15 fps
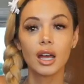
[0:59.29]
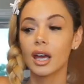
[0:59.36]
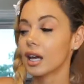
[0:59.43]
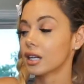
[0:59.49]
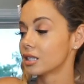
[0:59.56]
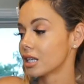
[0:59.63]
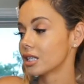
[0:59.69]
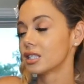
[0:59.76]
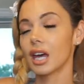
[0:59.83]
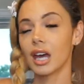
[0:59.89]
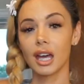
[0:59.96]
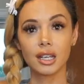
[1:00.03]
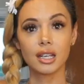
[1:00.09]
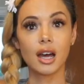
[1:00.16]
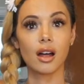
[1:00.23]
It's a
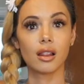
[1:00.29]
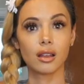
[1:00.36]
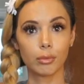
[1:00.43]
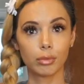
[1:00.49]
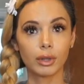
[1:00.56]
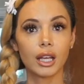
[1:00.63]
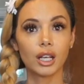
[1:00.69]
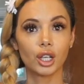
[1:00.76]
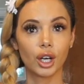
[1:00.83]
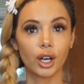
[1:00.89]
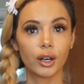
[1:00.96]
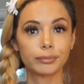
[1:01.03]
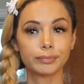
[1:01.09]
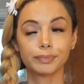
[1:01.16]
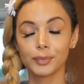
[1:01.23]
$10 blender,
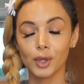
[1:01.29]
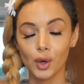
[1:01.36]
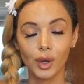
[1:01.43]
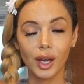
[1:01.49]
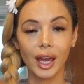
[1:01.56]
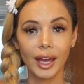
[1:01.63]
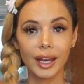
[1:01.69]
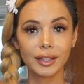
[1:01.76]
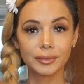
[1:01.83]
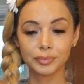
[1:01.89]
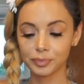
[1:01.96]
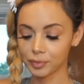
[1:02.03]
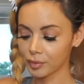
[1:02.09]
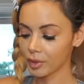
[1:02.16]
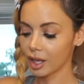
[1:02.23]
okay?
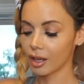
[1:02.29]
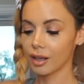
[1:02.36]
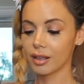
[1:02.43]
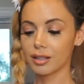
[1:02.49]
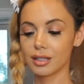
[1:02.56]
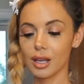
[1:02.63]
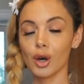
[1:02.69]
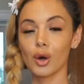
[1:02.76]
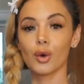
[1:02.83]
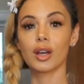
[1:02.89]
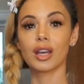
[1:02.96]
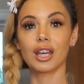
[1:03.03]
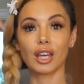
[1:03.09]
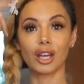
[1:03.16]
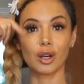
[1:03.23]
So
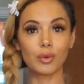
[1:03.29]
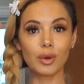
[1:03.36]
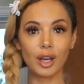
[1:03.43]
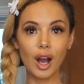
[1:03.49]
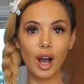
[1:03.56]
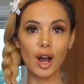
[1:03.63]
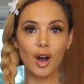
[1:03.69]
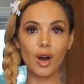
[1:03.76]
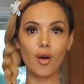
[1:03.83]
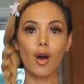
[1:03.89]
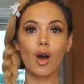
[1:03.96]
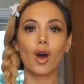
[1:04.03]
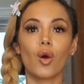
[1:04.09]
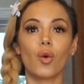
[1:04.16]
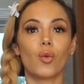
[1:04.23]
here we go.
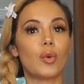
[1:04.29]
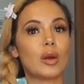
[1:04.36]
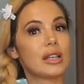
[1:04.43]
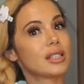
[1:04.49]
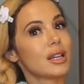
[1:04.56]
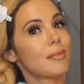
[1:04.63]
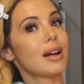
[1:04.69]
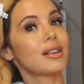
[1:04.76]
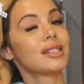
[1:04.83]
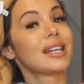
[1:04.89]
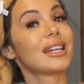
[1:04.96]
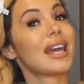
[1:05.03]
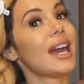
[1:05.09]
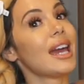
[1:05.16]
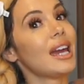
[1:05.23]
We's about to
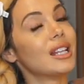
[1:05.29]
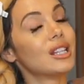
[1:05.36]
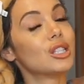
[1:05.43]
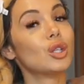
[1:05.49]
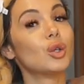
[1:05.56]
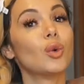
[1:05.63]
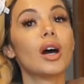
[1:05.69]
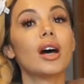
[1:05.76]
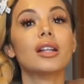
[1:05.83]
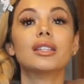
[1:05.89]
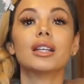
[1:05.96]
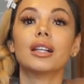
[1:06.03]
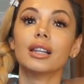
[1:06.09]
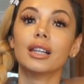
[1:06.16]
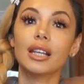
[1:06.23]
get into a
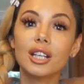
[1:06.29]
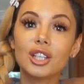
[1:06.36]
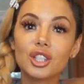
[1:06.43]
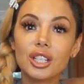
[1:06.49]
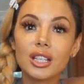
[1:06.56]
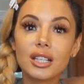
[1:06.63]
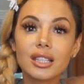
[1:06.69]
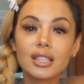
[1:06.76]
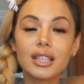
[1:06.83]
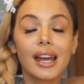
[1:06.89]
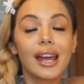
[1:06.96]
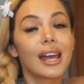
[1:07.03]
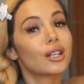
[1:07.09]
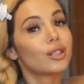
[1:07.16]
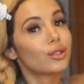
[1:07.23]
delicious
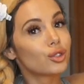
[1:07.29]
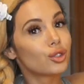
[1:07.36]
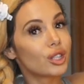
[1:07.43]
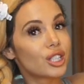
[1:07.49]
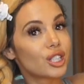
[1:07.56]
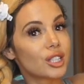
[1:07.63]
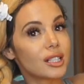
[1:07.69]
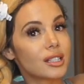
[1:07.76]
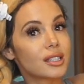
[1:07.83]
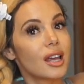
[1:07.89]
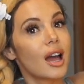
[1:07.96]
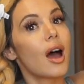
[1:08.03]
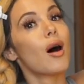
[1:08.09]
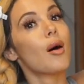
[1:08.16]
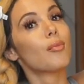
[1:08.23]
and nutritious
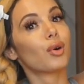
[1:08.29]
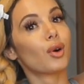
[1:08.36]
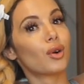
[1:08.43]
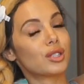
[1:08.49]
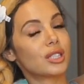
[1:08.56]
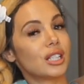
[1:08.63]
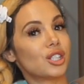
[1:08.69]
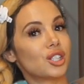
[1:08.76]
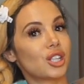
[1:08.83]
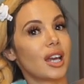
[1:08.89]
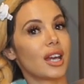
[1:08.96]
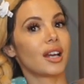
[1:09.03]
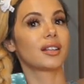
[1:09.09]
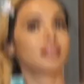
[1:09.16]
protein shake.